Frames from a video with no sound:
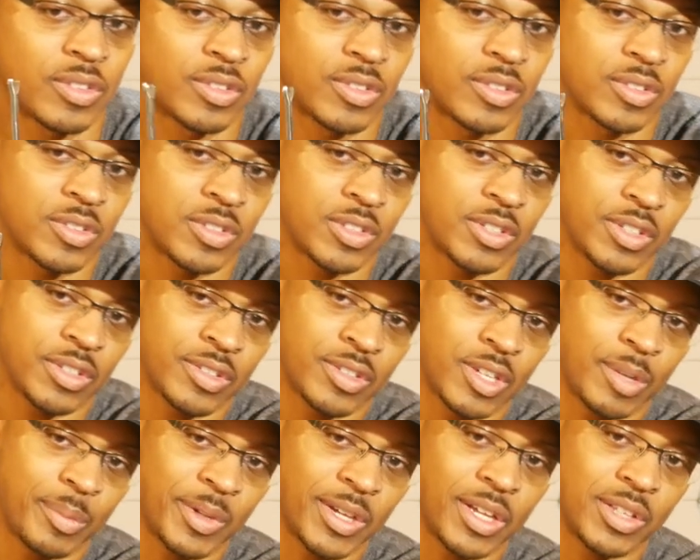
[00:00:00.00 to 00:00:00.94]
See, it's
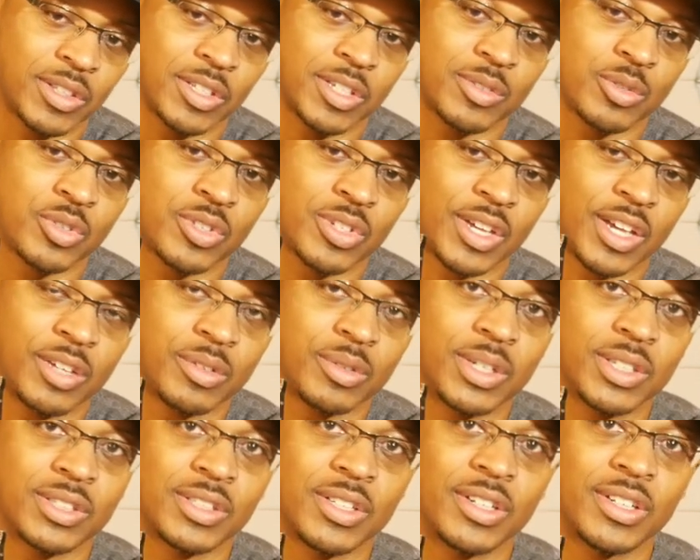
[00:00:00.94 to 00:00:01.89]
coming out the other side
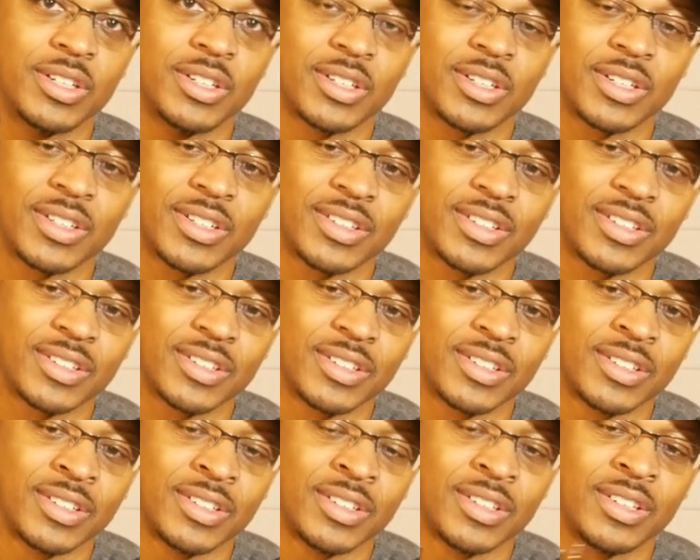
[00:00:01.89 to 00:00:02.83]
right there.
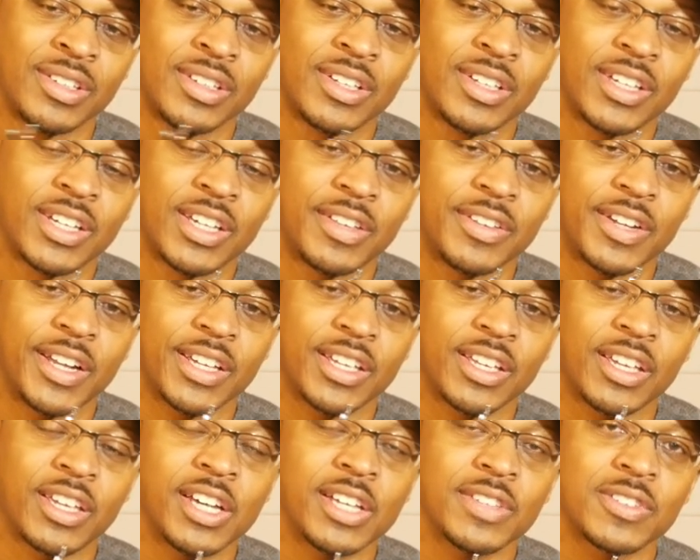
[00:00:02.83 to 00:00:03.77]
And then I
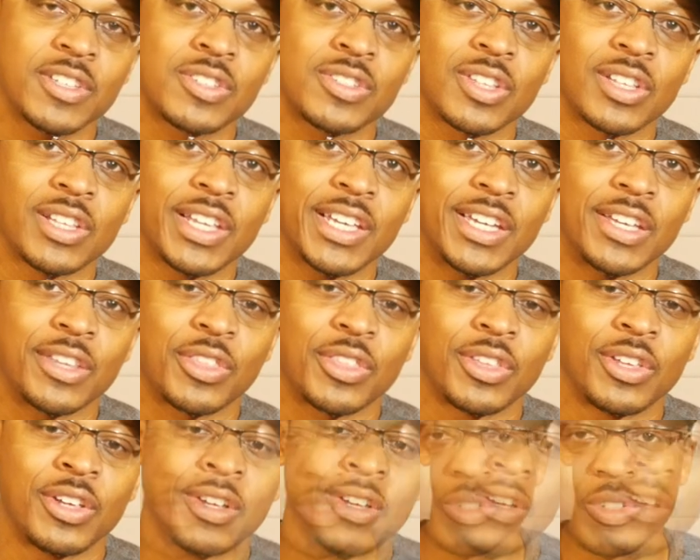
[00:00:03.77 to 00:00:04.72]
can cut this to length.
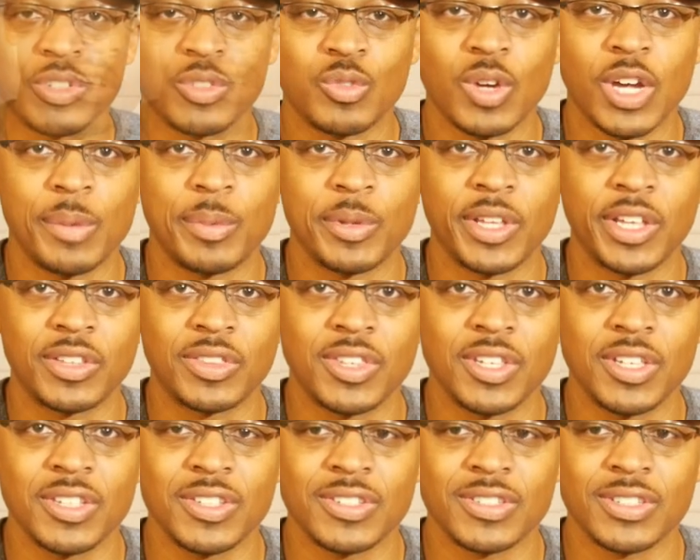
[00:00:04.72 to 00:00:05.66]
Just grab it like
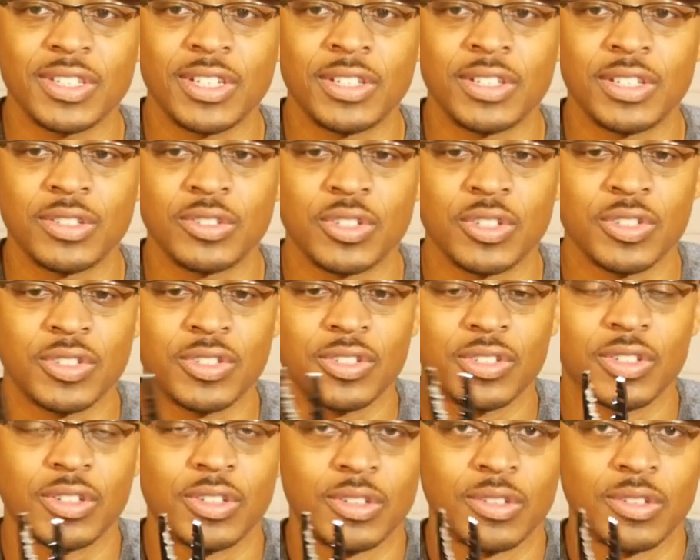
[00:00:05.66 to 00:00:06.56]
this, and then just,